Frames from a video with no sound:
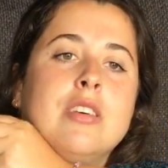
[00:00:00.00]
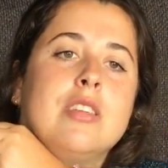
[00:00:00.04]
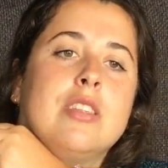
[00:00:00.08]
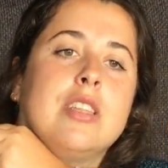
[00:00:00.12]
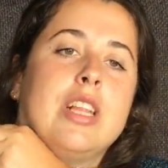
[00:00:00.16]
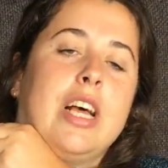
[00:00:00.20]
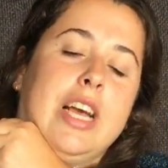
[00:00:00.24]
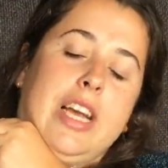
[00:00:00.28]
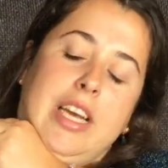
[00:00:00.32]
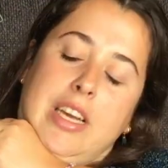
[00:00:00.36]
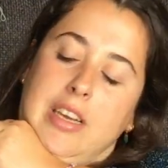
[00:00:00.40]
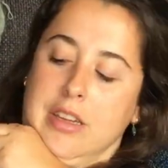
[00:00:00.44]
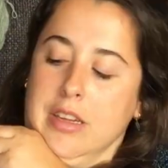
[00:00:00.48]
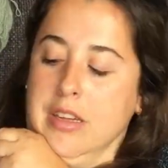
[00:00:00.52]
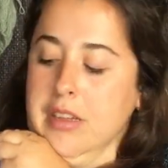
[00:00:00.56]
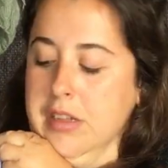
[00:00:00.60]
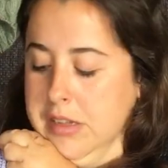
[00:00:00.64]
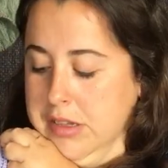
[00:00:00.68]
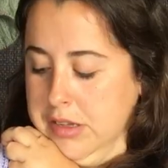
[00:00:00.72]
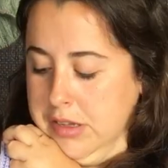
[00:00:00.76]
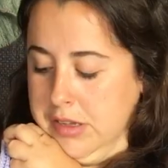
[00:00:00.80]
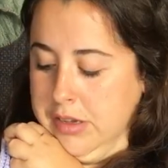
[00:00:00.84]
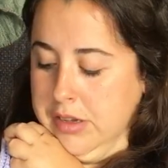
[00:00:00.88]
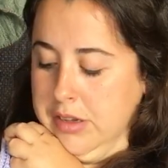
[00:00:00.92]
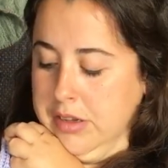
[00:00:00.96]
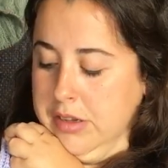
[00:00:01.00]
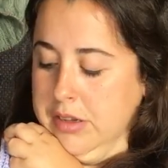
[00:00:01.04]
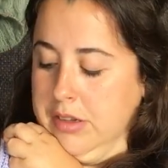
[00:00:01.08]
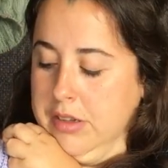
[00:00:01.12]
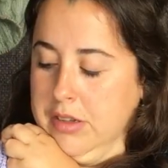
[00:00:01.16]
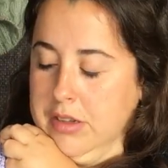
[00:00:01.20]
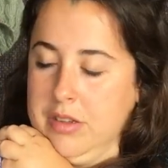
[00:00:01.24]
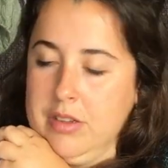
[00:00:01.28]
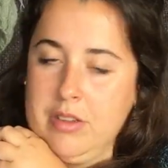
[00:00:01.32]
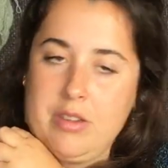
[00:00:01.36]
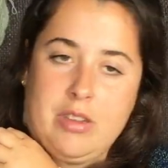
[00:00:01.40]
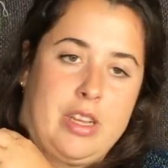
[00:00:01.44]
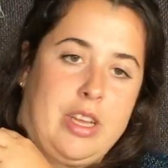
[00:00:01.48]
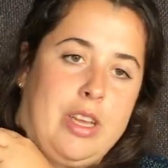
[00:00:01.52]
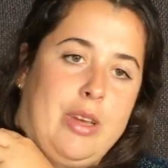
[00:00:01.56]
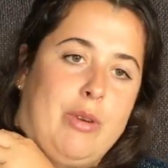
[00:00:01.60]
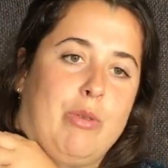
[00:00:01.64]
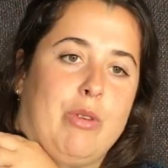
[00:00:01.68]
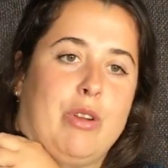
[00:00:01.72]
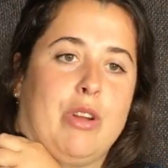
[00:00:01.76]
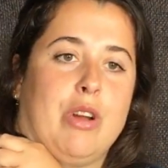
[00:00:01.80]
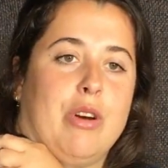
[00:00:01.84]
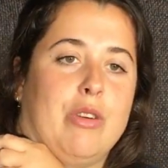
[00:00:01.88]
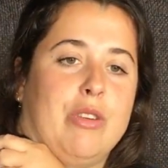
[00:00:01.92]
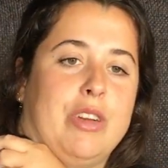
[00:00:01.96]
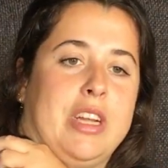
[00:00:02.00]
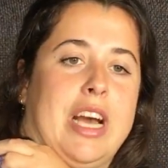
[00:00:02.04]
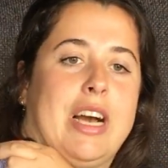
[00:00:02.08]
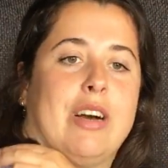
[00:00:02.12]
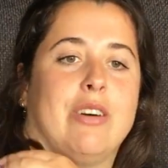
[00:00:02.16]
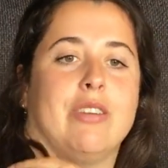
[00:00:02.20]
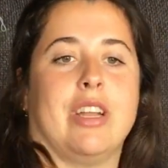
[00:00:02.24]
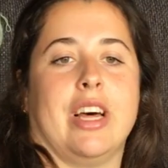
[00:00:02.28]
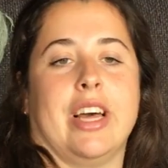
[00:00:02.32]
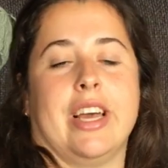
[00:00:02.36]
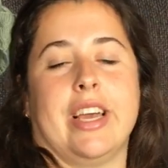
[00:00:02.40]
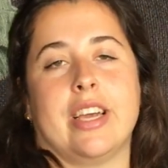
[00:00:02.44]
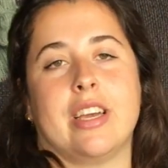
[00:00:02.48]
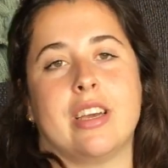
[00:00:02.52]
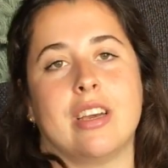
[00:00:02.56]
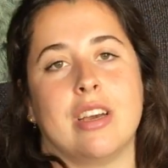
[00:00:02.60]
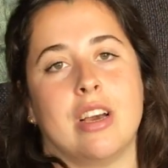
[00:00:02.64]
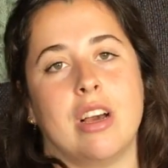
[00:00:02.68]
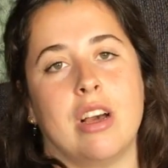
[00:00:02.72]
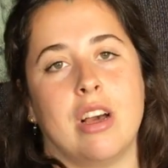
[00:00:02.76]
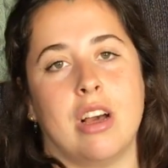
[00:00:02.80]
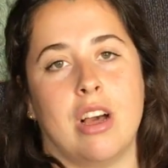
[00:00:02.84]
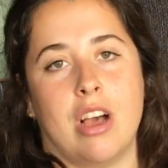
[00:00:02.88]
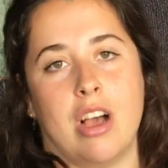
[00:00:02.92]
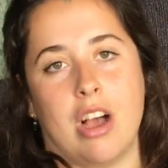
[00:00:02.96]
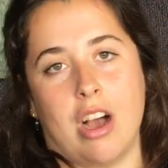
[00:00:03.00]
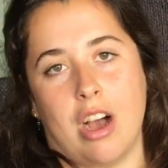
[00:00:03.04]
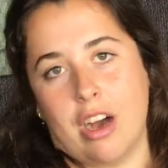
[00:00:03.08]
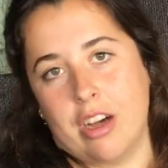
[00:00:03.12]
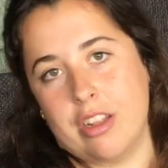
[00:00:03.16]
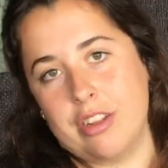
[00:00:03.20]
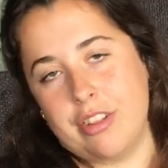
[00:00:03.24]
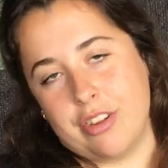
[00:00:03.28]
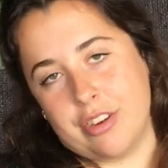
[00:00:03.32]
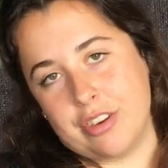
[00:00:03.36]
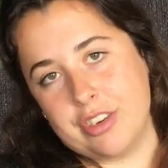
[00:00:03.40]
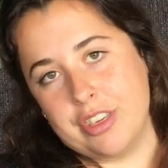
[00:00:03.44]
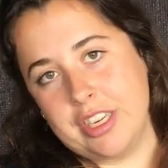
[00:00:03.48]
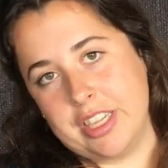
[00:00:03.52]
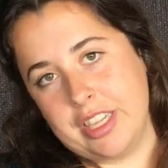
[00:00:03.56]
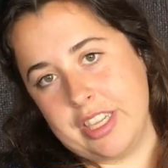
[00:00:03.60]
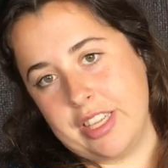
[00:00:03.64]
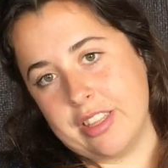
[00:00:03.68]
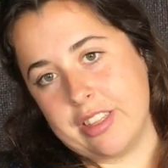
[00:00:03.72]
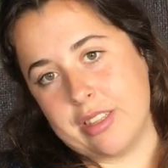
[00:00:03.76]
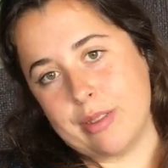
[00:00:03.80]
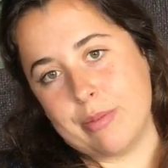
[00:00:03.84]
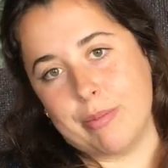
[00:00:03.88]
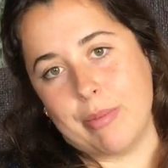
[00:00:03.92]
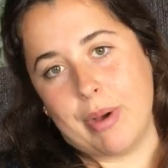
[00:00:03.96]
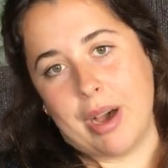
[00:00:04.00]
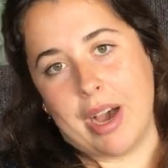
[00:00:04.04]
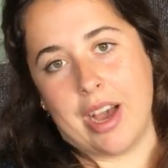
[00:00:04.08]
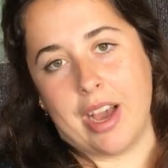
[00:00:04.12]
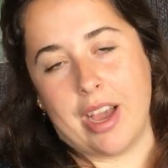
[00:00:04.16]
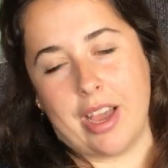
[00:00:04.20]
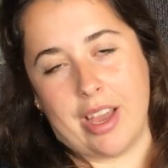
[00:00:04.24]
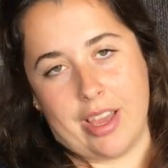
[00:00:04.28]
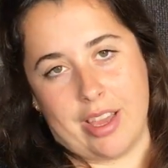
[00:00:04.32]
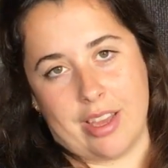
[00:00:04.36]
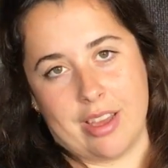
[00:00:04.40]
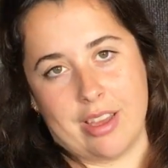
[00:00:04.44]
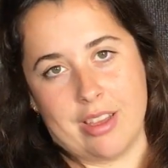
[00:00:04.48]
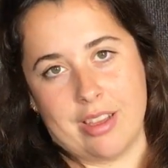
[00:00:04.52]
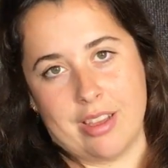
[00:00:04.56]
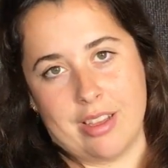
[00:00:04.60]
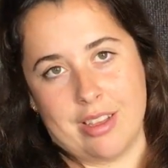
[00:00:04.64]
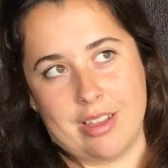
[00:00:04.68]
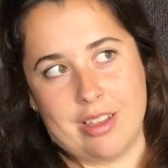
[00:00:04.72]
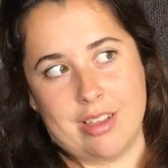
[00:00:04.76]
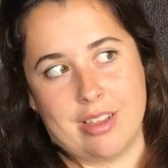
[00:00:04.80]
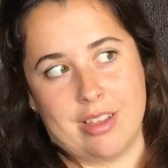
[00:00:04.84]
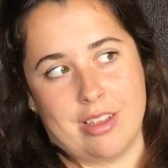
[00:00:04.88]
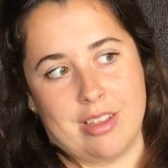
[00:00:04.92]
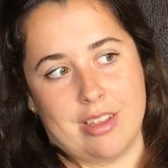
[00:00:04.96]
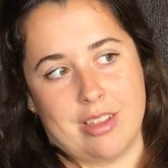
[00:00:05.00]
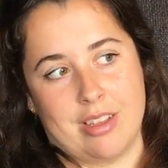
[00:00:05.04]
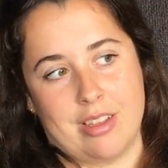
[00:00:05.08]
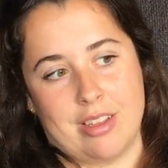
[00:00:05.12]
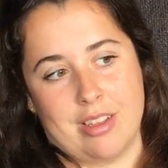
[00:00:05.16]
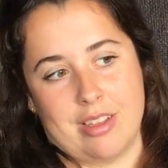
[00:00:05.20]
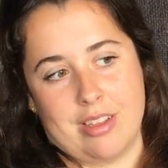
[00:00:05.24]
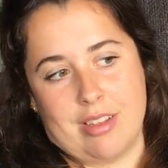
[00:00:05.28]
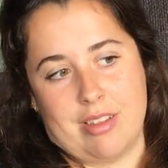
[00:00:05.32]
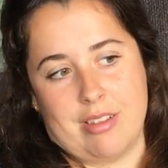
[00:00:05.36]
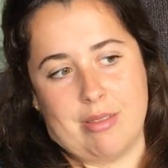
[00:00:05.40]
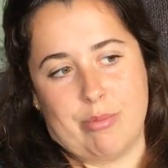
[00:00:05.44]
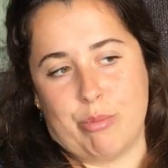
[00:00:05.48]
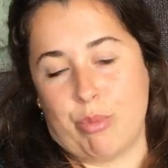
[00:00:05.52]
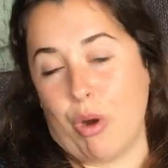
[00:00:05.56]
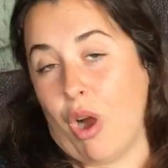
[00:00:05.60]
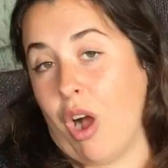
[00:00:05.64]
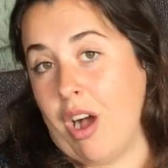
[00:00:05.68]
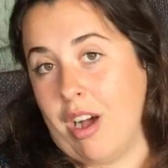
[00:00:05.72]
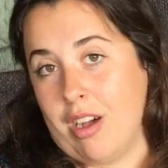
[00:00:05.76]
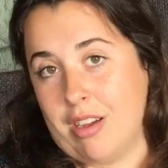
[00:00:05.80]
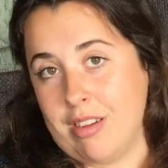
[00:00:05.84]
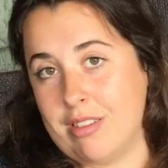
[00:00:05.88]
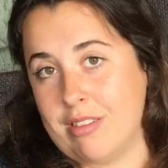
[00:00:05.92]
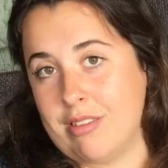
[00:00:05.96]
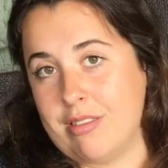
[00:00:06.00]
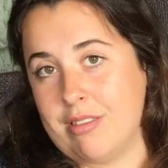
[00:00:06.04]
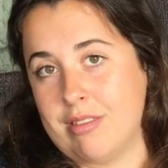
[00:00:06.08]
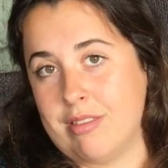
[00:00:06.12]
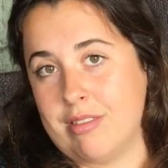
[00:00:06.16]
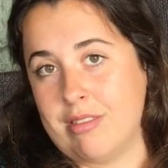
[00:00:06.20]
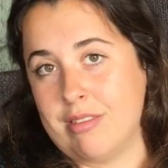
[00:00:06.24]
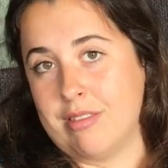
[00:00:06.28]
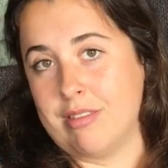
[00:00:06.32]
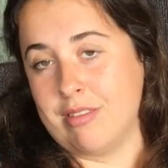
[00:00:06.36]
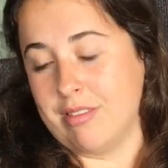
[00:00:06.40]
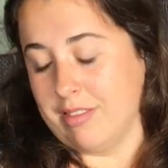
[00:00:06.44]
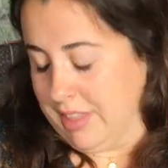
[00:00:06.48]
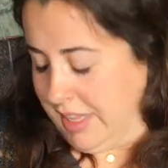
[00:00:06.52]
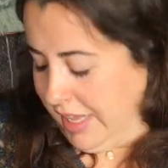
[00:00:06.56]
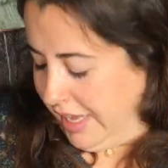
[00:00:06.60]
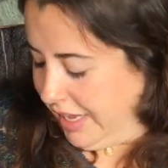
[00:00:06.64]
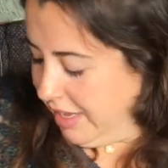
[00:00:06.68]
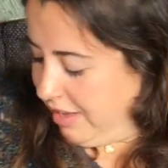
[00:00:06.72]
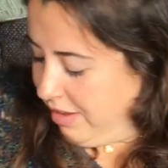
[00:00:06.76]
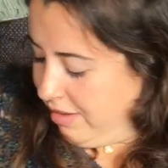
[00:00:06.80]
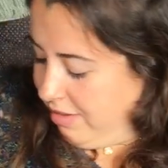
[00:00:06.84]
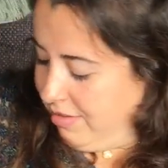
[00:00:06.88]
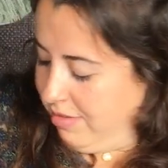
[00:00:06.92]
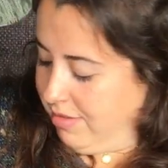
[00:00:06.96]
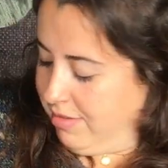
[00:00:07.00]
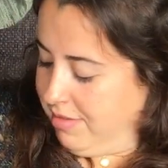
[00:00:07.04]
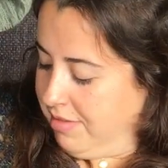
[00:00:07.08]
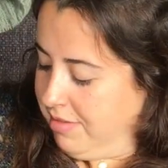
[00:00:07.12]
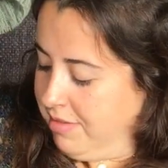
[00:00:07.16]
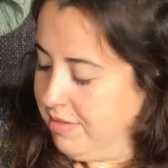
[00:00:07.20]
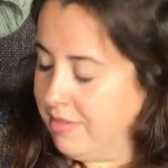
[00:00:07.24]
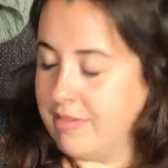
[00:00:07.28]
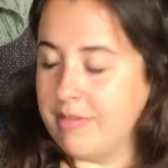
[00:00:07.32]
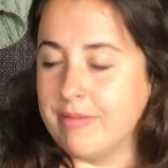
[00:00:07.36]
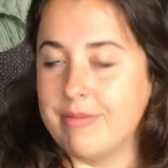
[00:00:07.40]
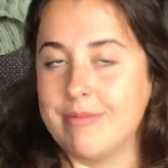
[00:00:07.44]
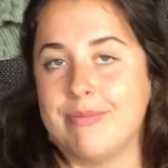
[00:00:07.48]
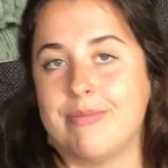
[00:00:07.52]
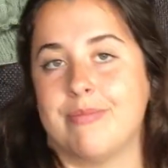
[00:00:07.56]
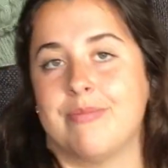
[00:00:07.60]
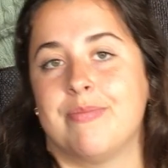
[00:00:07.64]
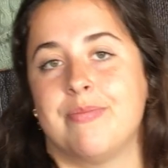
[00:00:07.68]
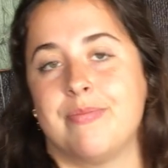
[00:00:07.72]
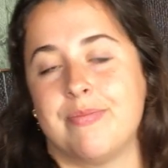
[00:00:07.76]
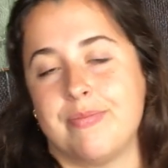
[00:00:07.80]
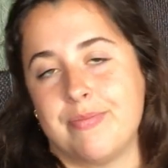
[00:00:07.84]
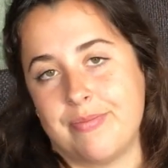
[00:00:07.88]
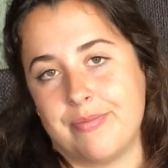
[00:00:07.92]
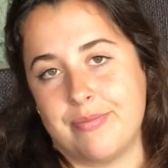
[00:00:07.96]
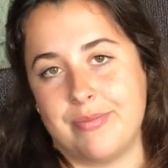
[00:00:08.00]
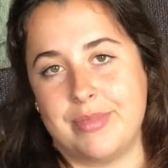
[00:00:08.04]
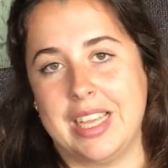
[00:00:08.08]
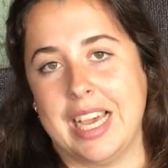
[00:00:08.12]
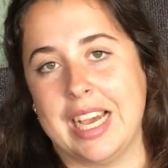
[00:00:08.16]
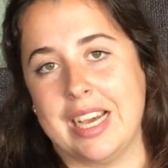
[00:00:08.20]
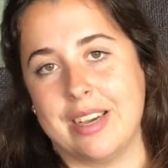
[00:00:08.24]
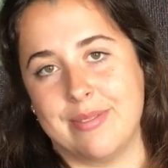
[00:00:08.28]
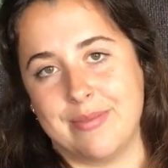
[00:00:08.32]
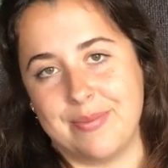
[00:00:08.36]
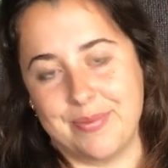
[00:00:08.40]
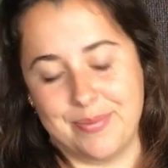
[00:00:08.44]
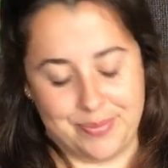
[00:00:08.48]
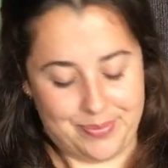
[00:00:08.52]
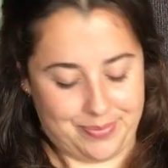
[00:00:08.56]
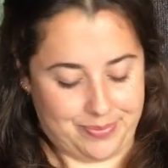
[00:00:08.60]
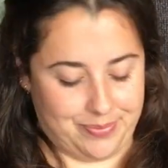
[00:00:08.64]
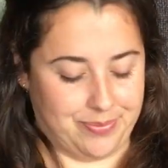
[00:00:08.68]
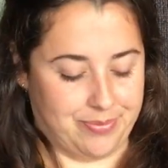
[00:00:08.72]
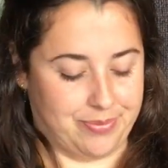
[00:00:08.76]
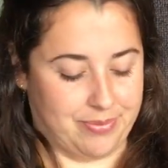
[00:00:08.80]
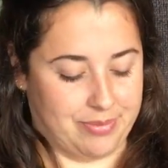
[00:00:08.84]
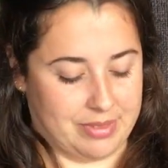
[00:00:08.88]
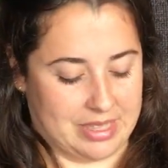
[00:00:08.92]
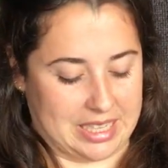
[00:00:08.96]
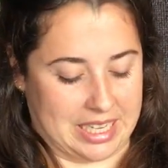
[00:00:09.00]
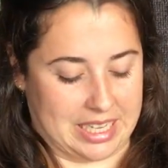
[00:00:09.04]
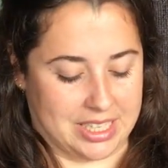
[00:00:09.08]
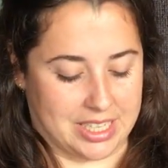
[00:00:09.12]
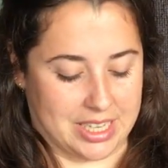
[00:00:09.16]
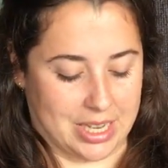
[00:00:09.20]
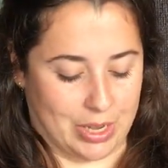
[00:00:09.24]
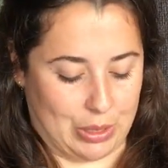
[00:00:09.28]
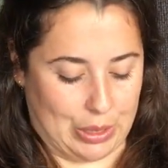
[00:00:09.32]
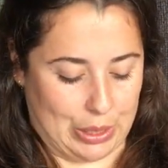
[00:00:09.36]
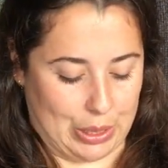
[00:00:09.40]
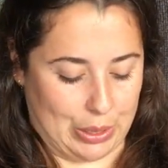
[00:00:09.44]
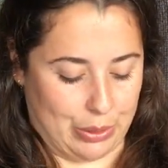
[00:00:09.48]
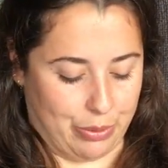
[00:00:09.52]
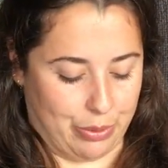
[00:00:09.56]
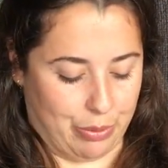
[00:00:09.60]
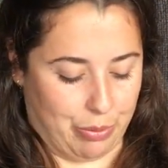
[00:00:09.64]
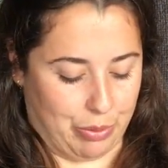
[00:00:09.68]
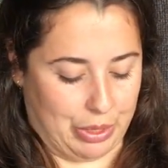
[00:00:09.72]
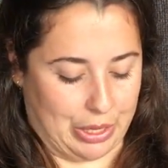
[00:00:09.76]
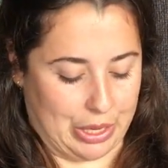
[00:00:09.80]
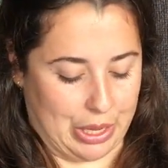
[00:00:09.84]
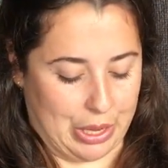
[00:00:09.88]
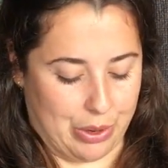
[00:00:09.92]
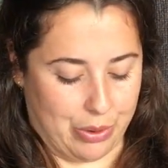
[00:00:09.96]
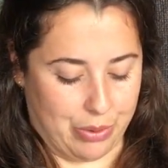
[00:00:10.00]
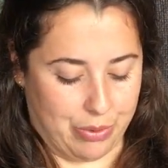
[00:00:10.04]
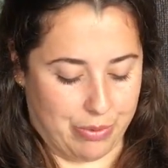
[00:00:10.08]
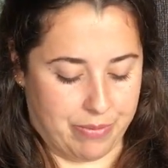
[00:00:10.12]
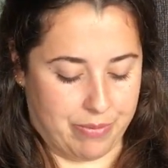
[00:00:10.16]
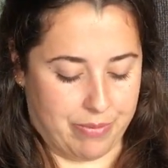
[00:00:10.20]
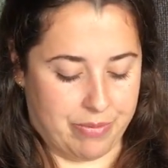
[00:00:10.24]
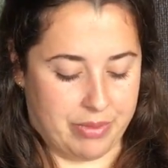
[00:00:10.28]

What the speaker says: like, it would go down like underneath my bra. Like, yeah, that's how low it would go.